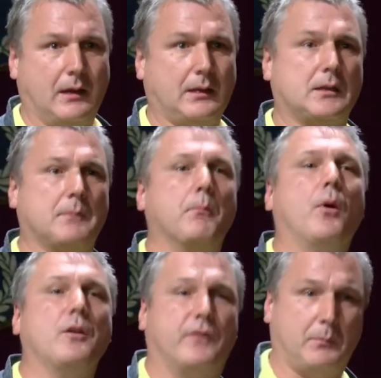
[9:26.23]
The
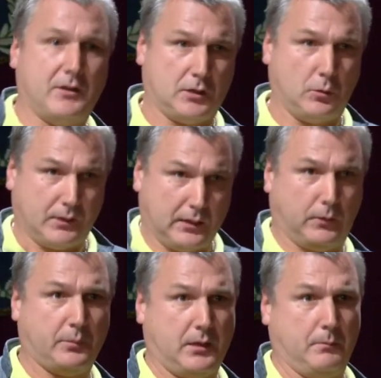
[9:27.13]
more information you will get
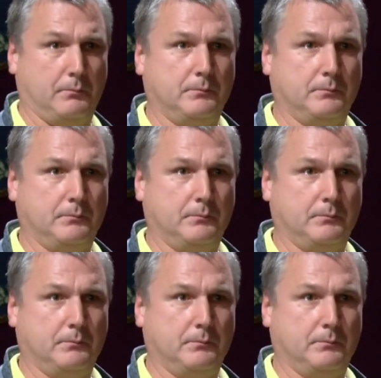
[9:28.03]
from him.